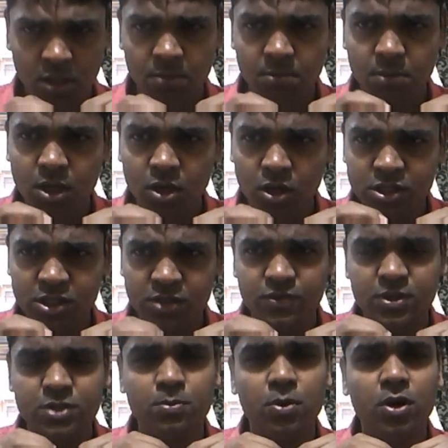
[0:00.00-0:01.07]
Because it
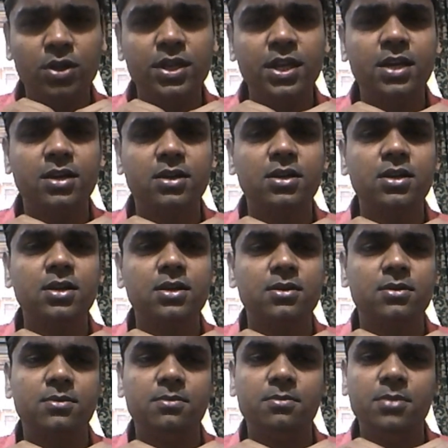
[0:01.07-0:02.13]
was bothering her,
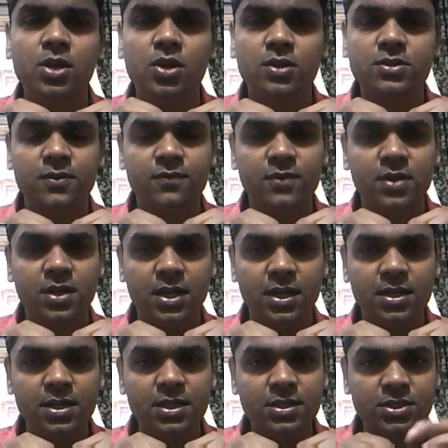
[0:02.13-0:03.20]
because of the
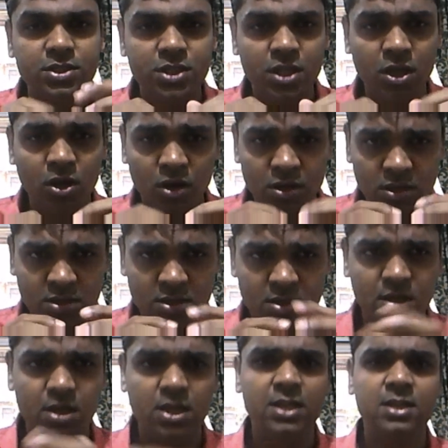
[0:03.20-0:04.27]
redness, she got
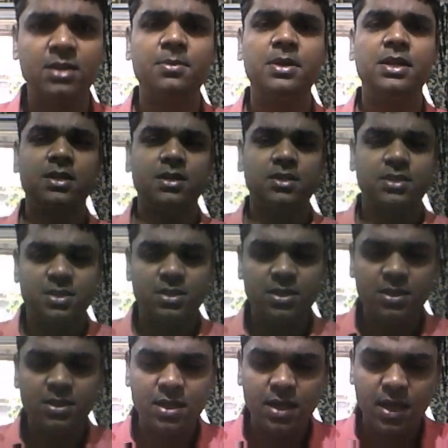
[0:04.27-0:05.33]
a little bit
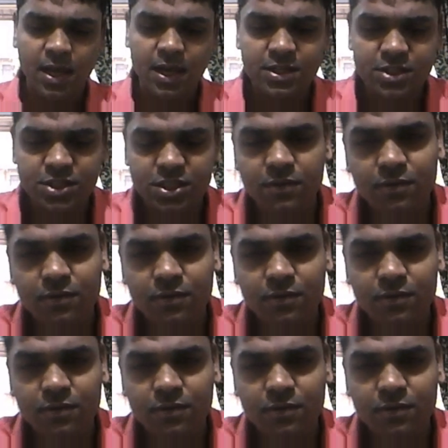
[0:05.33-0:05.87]
concerned and she